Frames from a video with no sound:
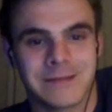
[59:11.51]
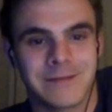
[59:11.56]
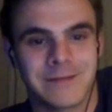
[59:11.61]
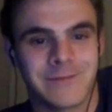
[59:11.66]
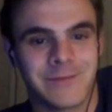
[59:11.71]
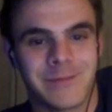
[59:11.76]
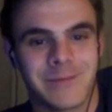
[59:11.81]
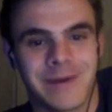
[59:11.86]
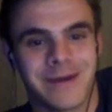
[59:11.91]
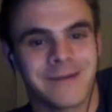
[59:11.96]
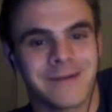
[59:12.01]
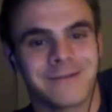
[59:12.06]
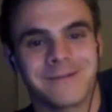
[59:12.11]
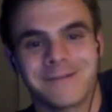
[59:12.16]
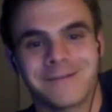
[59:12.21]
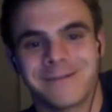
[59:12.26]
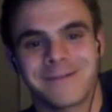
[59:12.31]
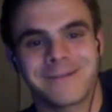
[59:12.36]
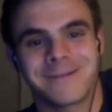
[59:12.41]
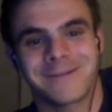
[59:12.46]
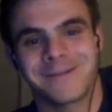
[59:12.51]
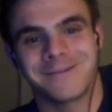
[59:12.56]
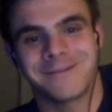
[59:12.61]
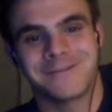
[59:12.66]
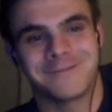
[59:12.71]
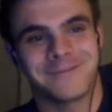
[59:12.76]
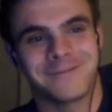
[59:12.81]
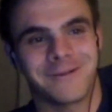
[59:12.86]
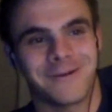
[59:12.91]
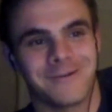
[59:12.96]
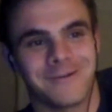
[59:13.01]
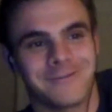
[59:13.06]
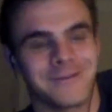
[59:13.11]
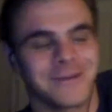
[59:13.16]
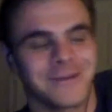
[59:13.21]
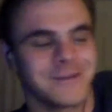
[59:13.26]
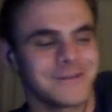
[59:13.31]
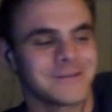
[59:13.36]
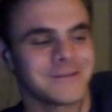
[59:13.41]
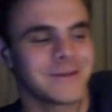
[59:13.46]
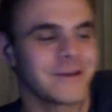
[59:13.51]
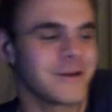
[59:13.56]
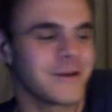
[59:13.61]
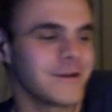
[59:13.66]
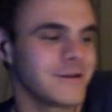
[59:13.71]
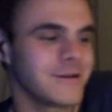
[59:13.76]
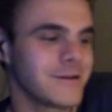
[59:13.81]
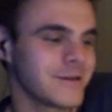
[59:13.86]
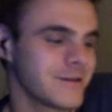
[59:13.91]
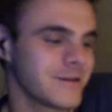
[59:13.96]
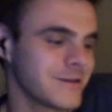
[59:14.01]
even matter. You're already suckered.